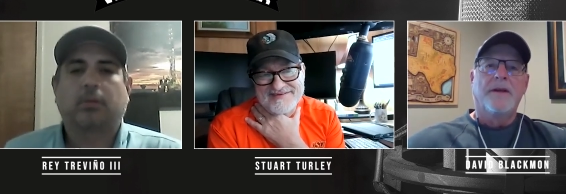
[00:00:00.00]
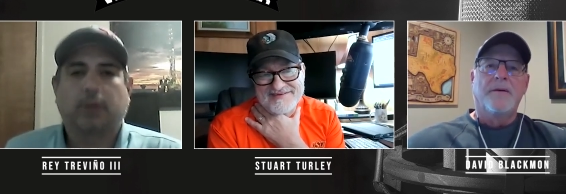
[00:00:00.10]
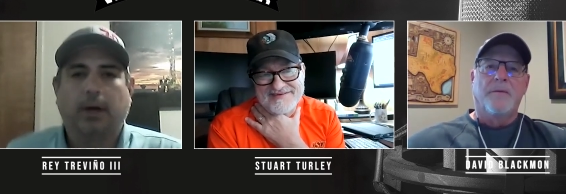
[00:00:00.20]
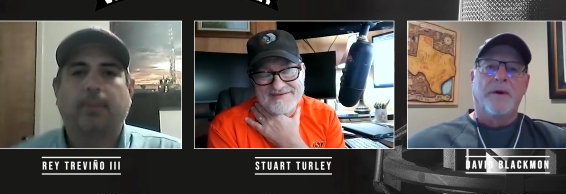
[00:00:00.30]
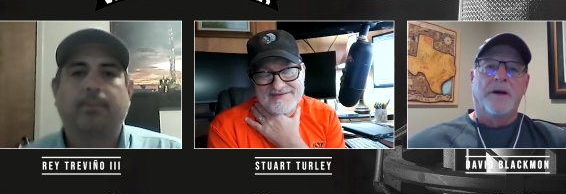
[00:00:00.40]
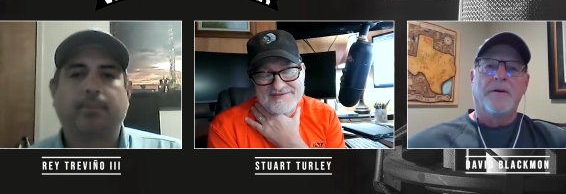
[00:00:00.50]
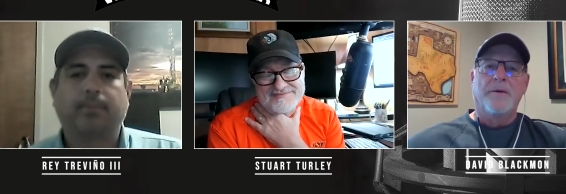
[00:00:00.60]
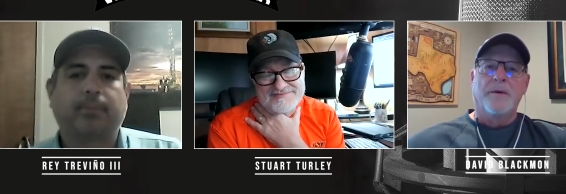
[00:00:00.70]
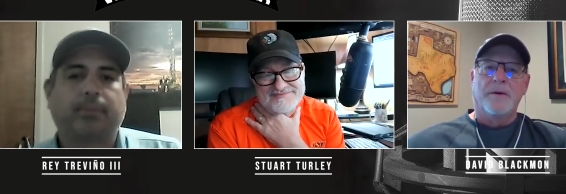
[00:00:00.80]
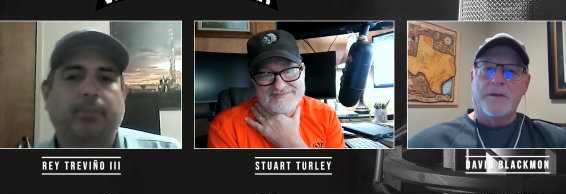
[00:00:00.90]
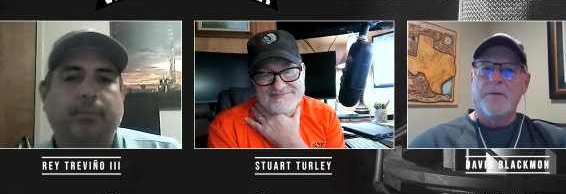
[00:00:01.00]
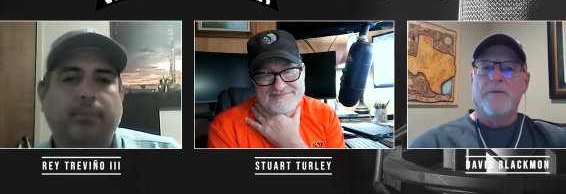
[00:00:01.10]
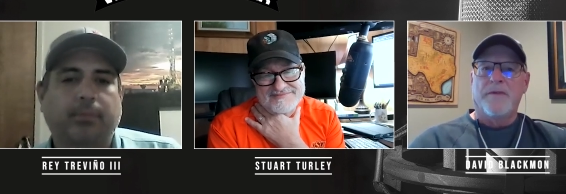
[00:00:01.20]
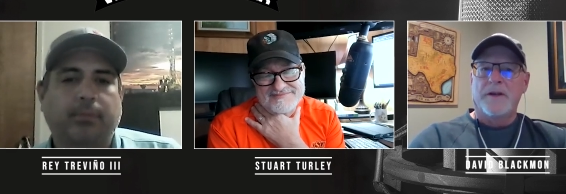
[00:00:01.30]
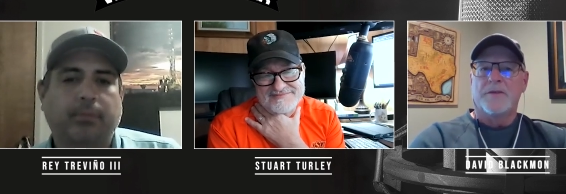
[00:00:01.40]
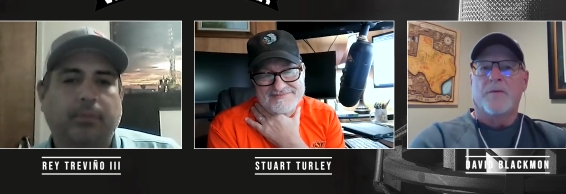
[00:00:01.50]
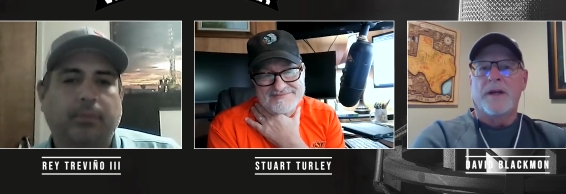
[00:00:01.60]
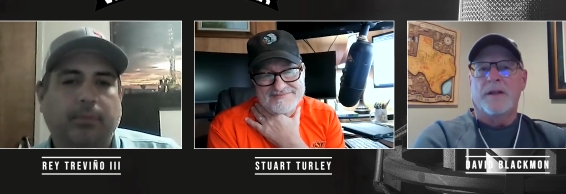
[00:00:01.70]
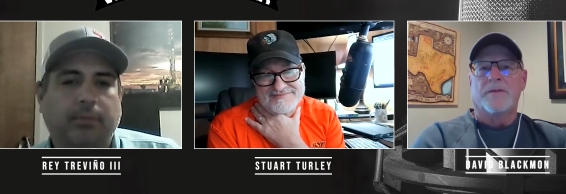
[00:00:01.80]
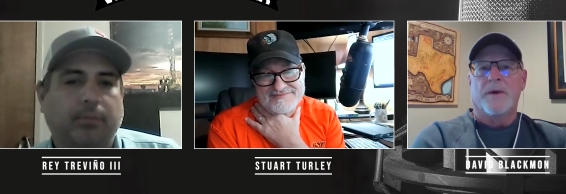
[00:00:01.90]
Speaker 1: Yeah. Well, who are two of
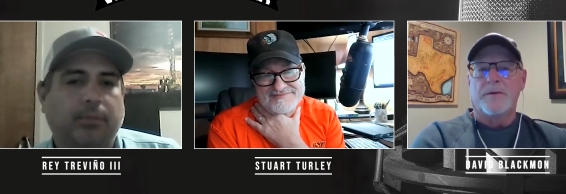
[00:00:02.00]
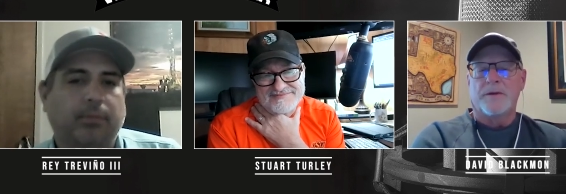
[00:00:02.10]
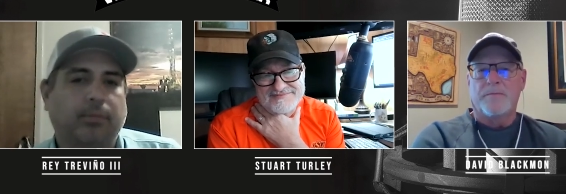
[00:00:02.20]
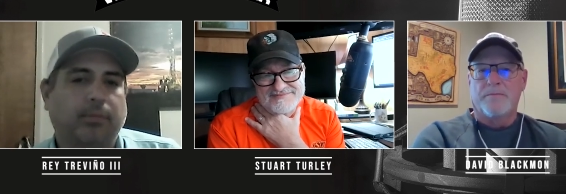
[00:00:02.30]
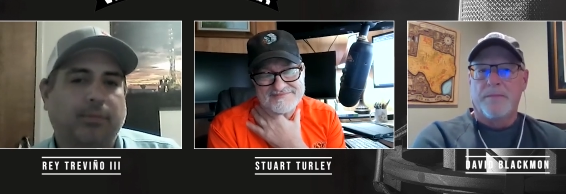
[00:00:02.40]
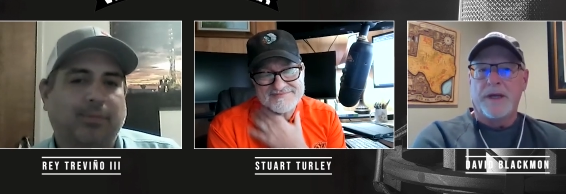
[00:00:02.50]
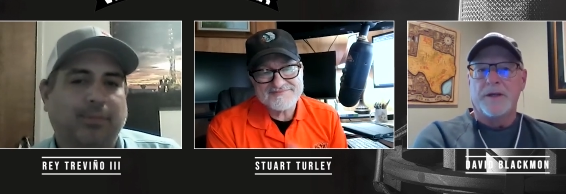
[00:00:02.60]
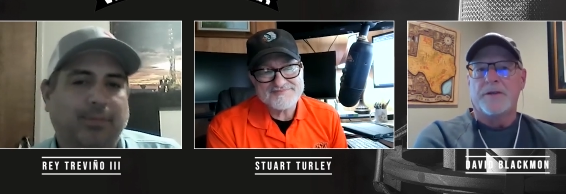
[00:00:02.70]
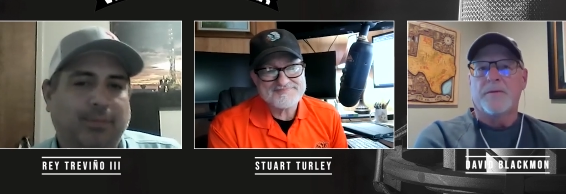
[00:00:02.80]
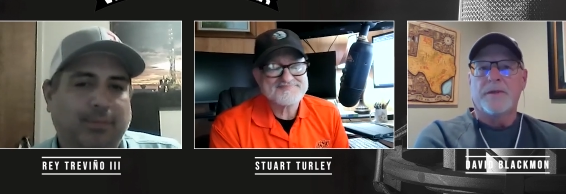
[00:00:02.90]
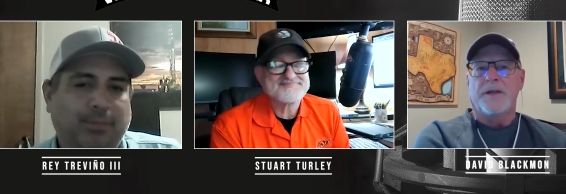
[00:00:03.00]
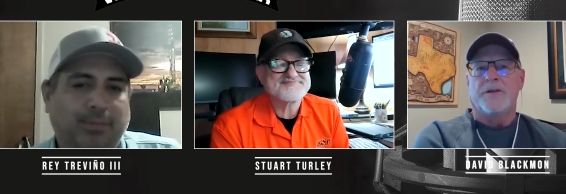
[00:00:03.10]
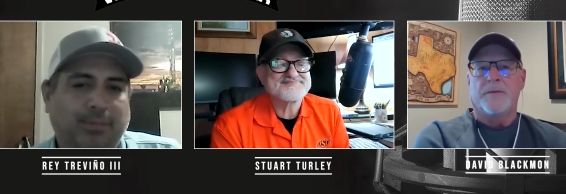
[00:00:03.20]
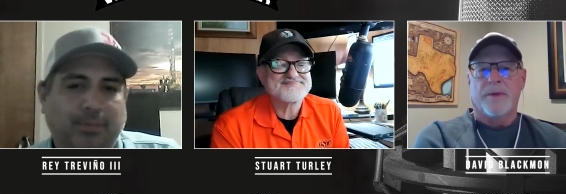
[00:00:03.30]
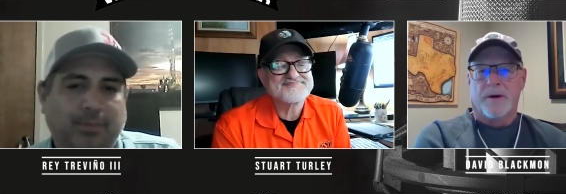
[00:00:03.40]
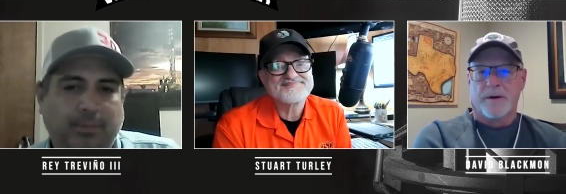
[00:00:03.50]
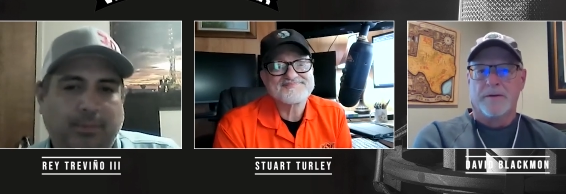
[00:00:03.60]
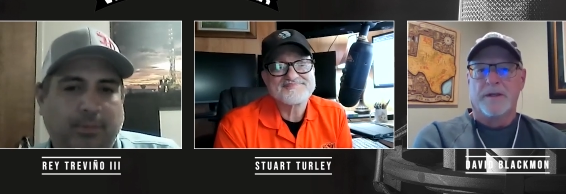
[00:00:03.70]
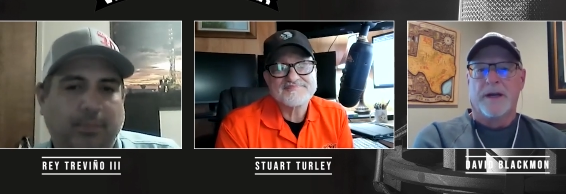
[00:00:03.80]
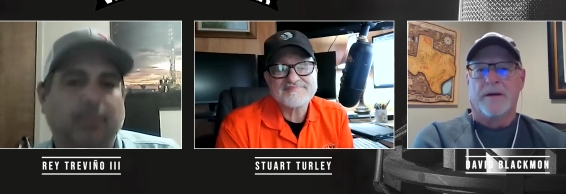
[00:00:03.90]
Venezuela's most biggest strategic
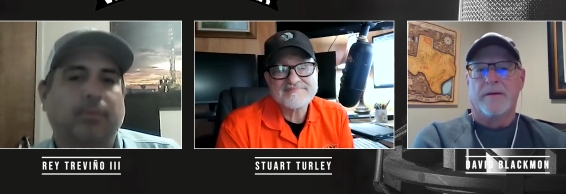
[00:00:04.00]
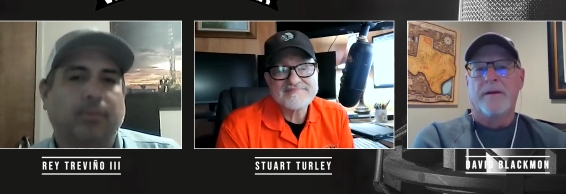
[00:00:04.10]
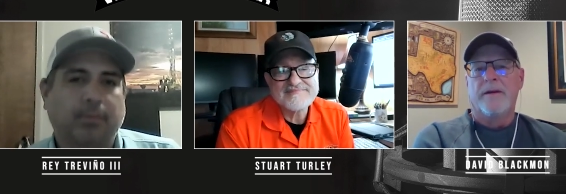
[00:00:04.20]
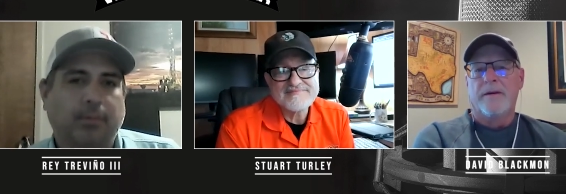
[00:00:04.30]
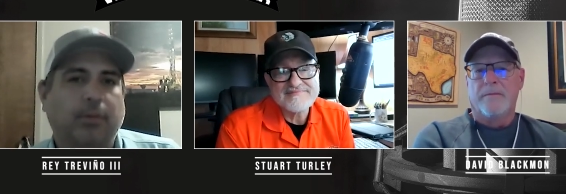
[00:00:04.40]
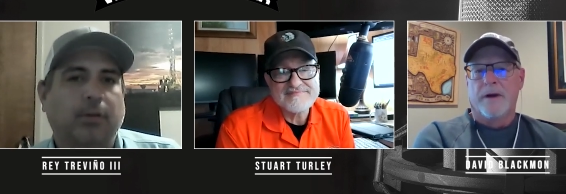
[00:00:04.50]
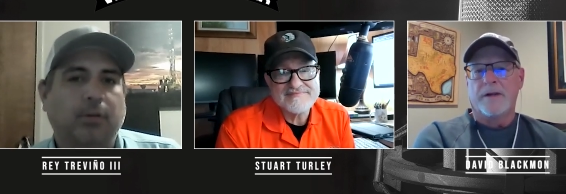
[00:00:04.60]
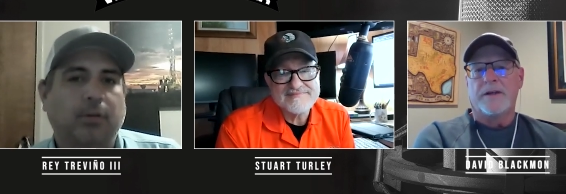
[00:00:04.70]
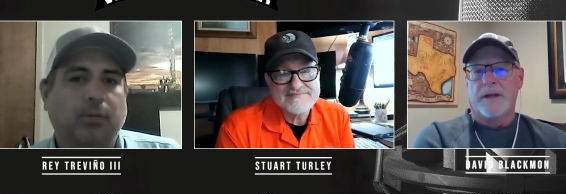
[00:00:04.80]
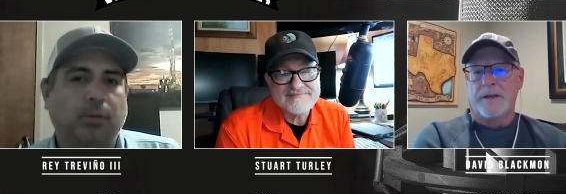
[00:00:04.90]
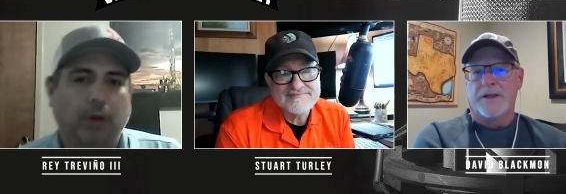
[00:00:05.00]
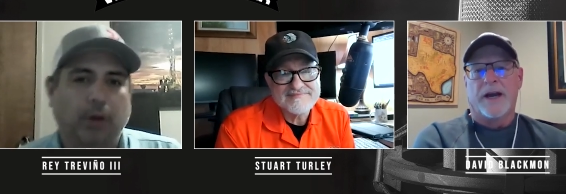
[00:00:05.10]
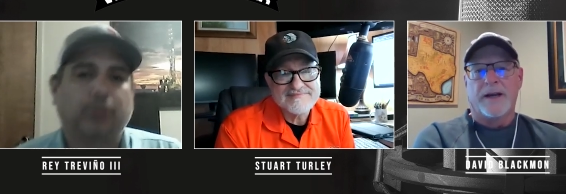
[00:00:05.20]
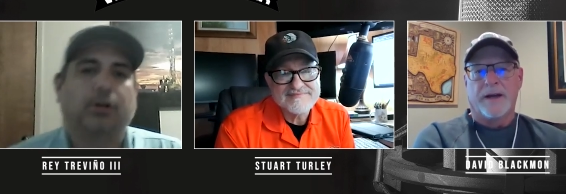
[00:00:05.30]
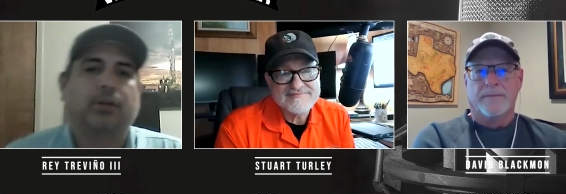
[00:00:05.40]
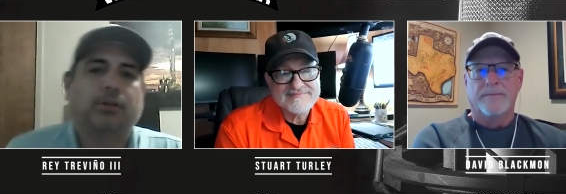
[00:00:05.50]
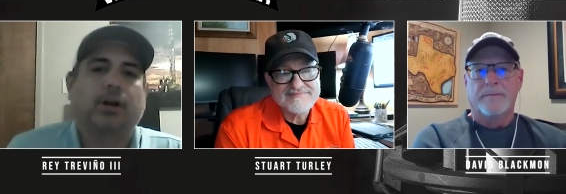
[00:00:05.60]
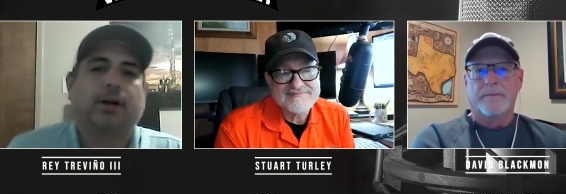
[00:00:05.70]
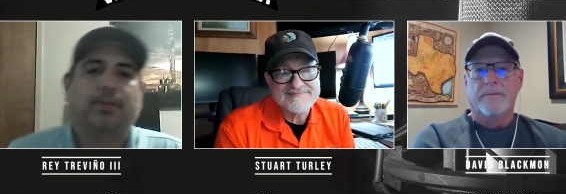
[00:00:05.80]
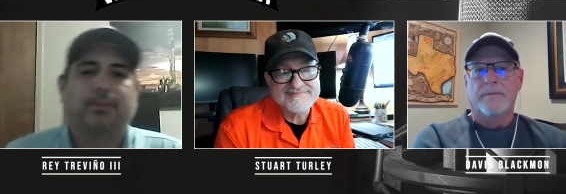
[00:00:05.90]
partners now? Russia and China,
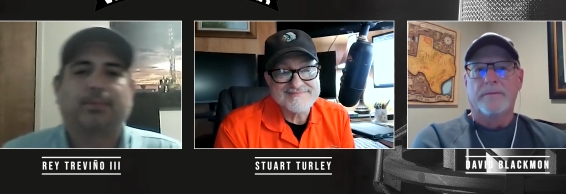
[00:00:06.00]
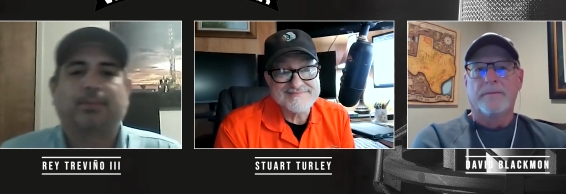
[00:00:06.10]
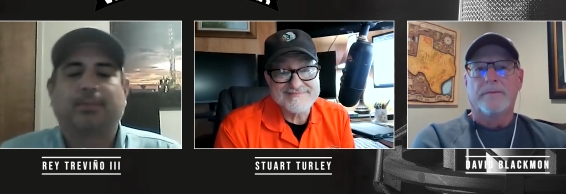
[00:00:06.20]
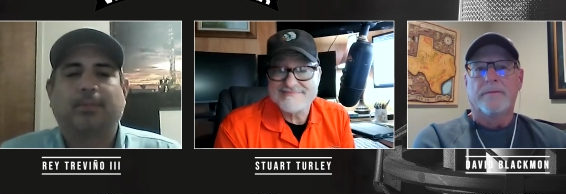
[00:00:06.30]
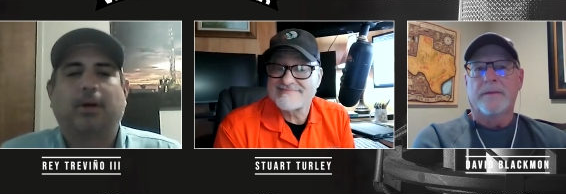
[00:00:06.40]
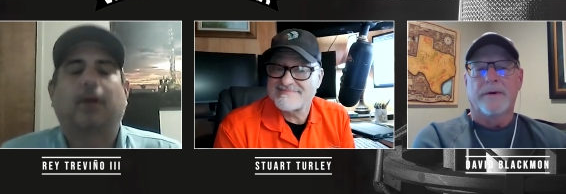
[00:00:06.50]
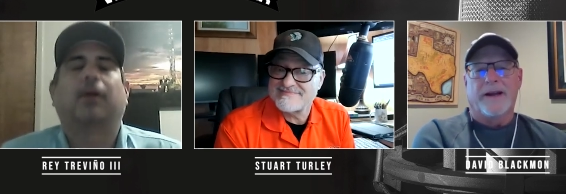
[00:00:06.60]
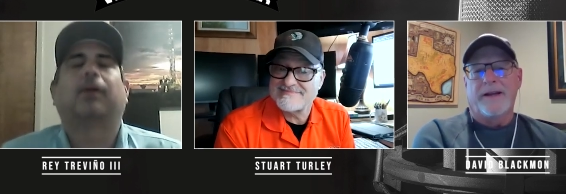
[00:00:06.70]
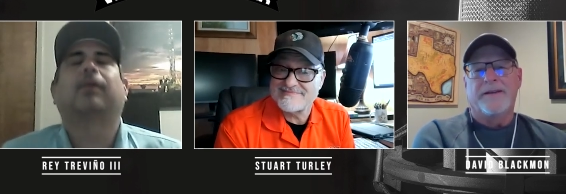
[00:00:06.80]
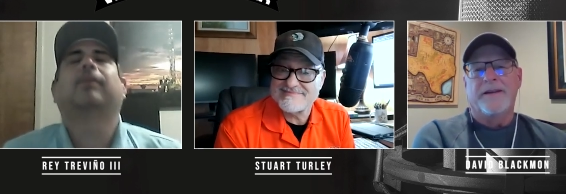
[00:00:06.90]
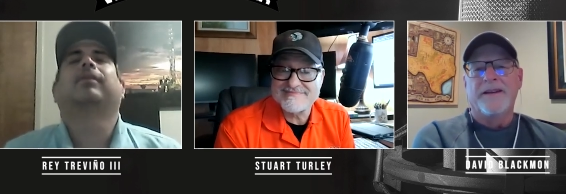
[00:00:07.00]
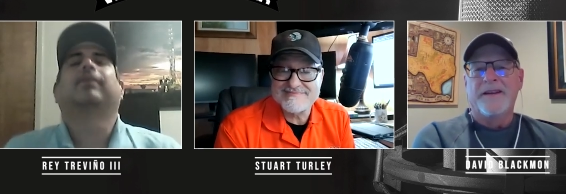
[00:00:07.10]
right?